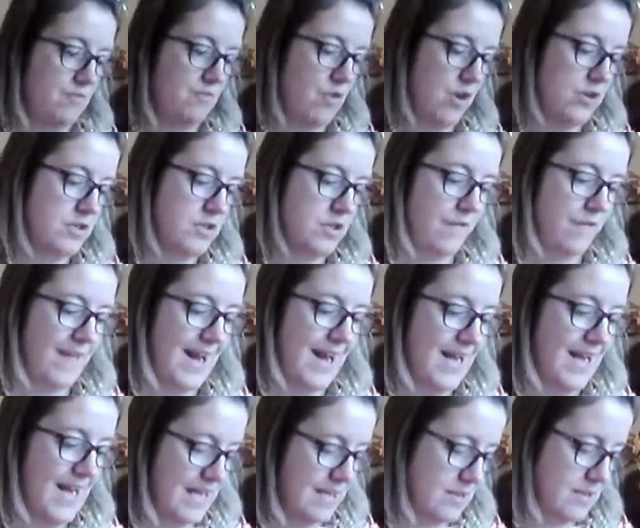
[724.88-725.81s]
write it on their
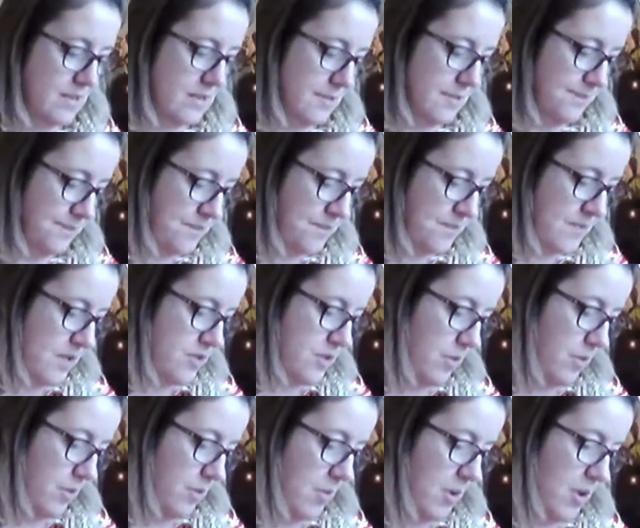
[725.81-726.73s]
list.
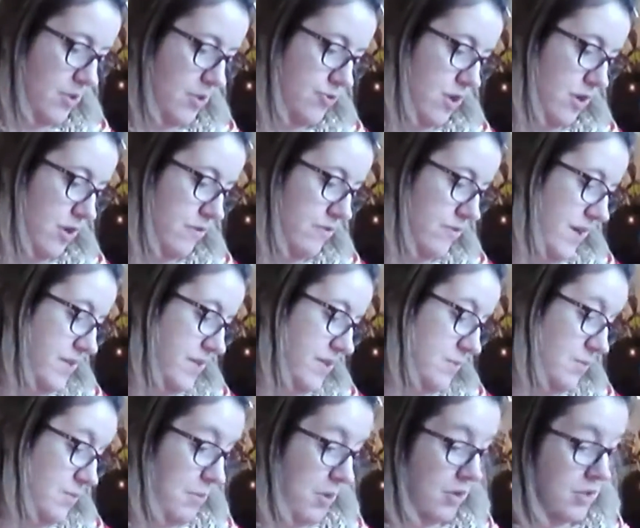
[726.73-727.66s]
So we might drive around
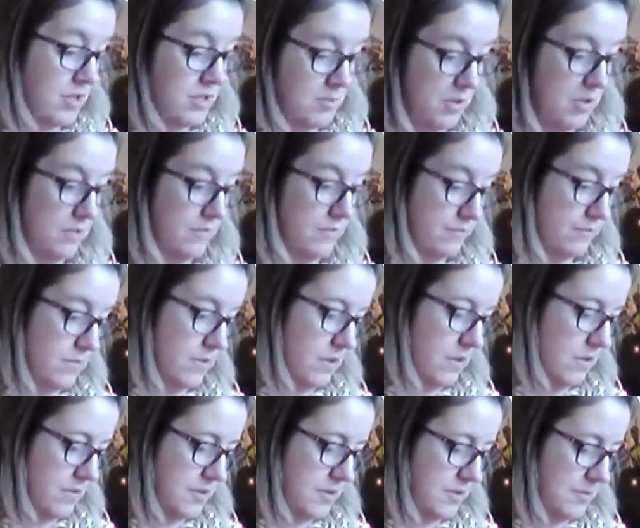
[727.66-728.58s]
and we might spot,
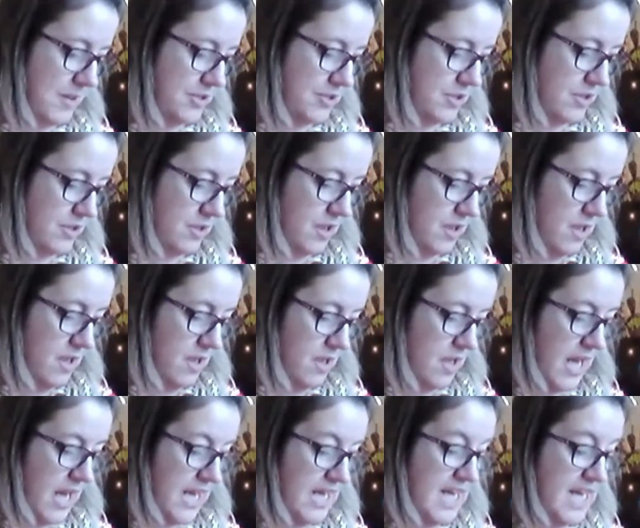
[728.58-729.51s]
I would imagine,
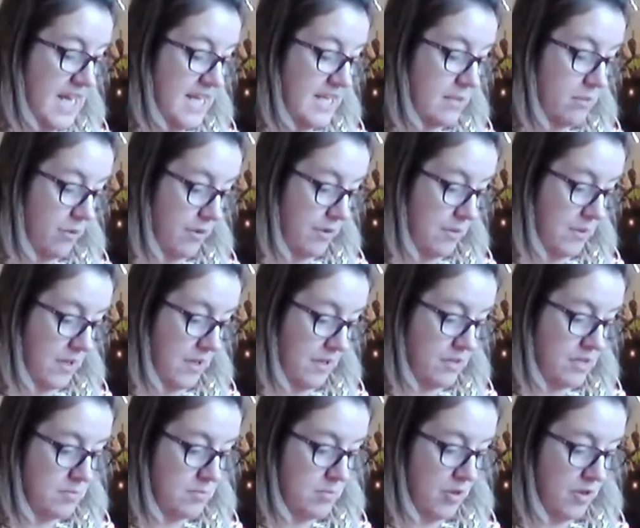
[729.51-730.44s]
an easy one that we're
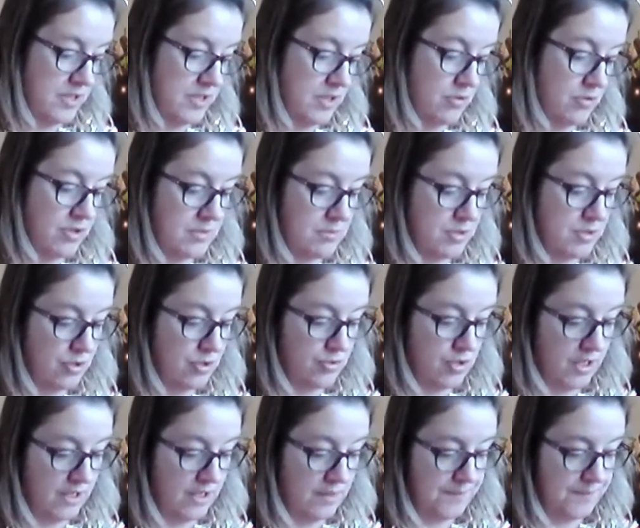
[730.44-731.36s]
going to spot is a Christmas
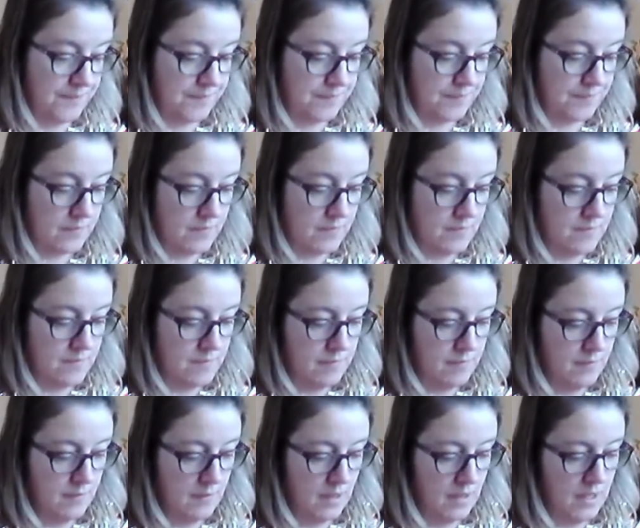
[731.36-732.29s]
tree.
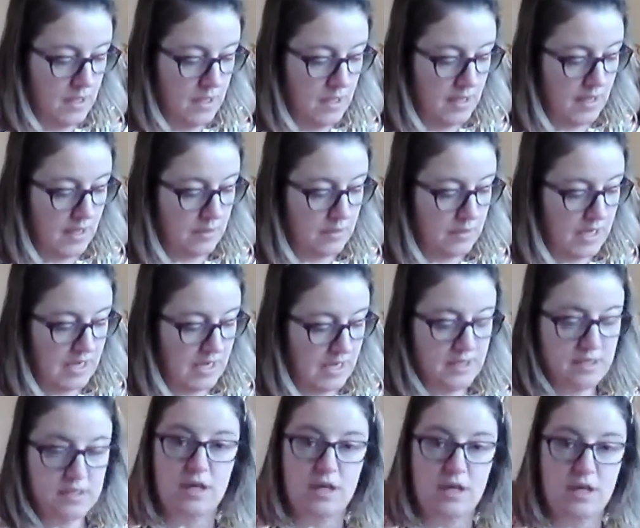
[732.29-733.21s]

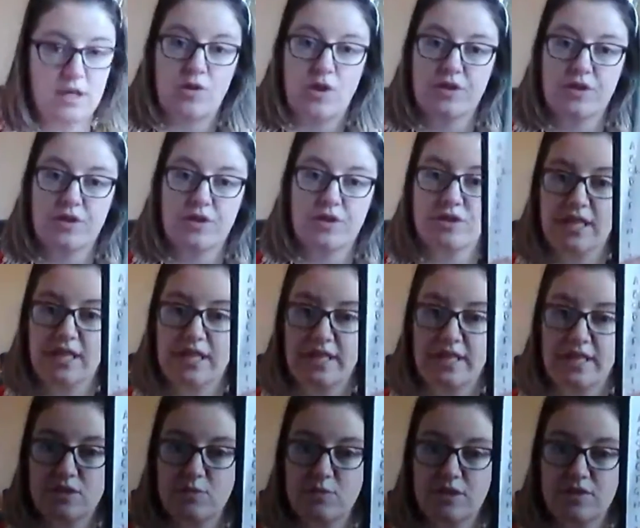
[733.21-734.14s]
Okay, so write it on your
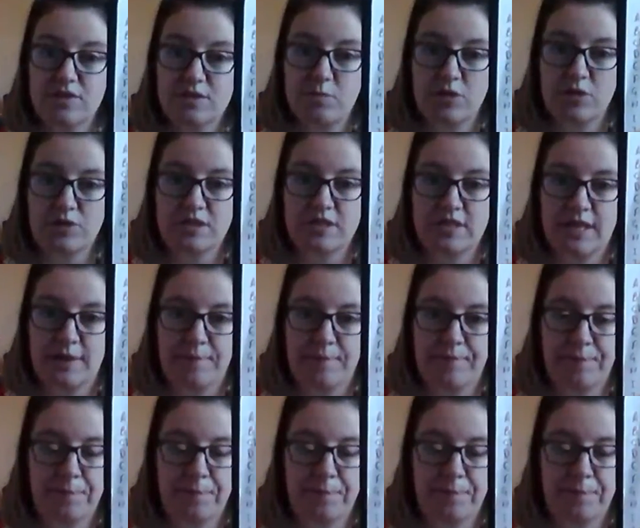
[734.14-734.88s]
list when you've spotted it.